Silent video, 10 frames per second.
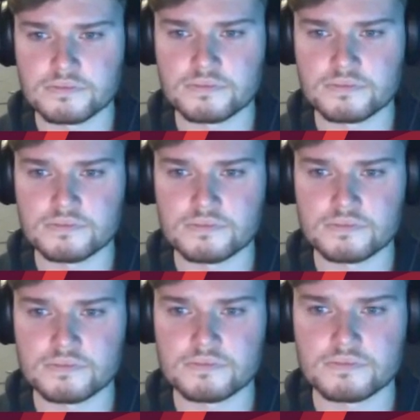
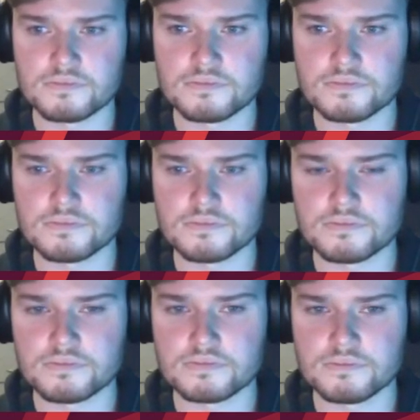
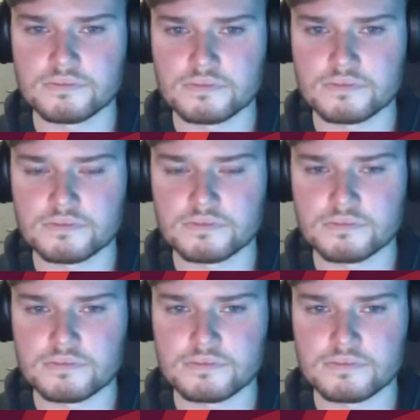
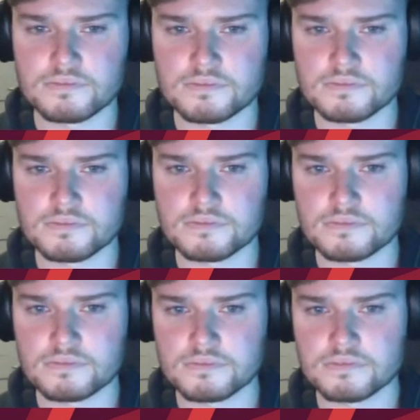
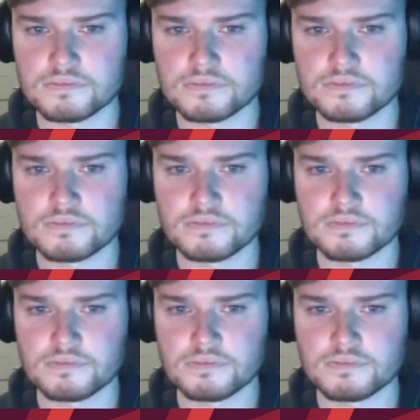
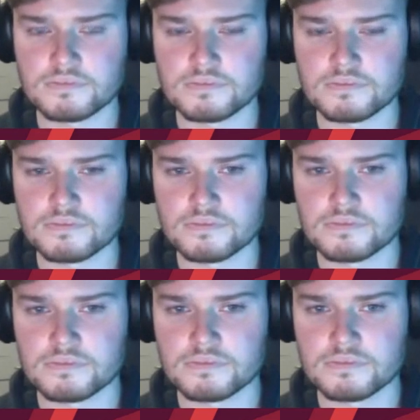
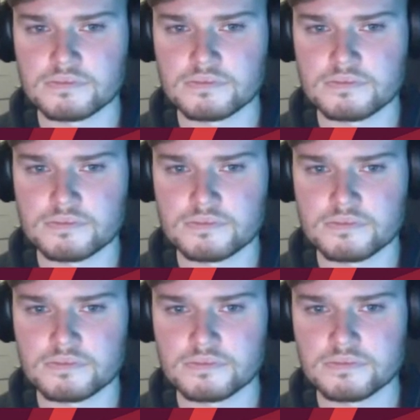
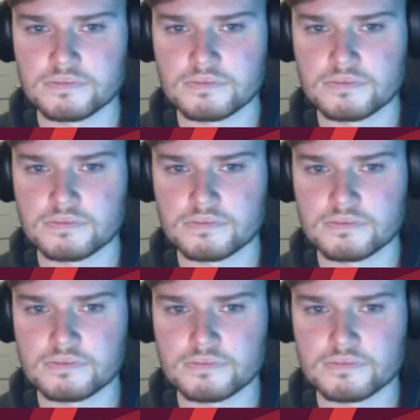[no speech]